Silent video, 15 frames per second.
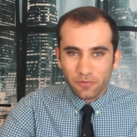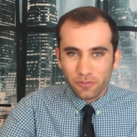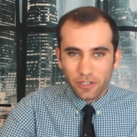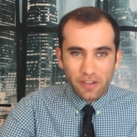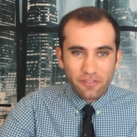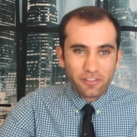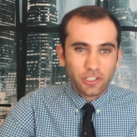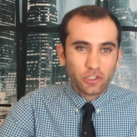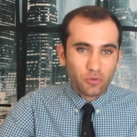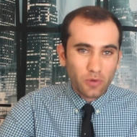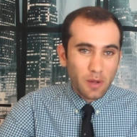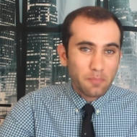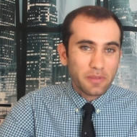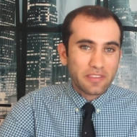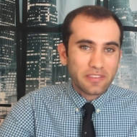of whatever
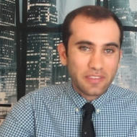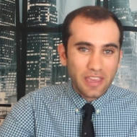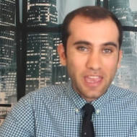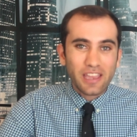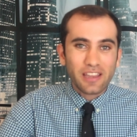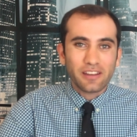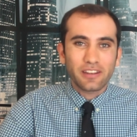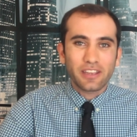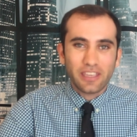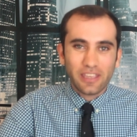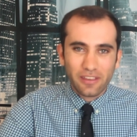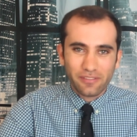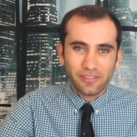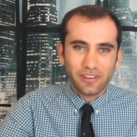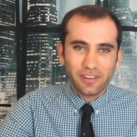Trump is saying on a
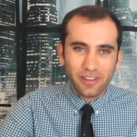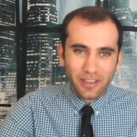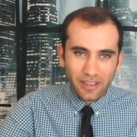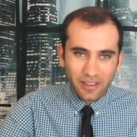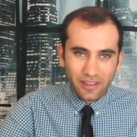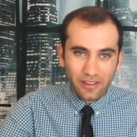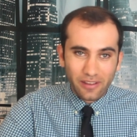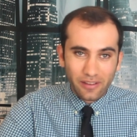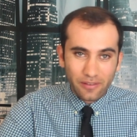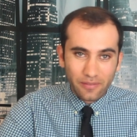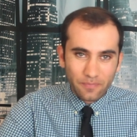given day.